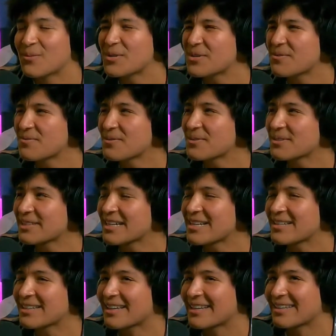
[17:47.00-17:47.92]
Which I feel is
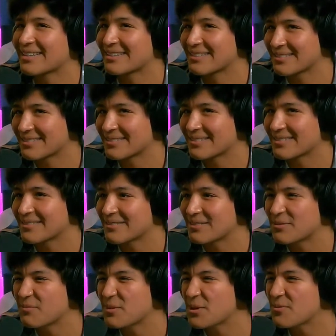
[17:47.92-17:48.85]
kind of like
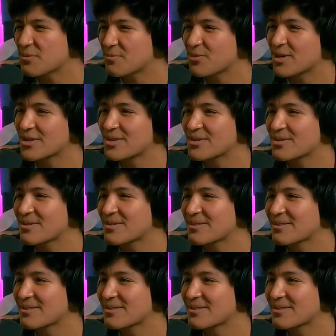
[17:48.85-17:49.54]
a bit of a pressure.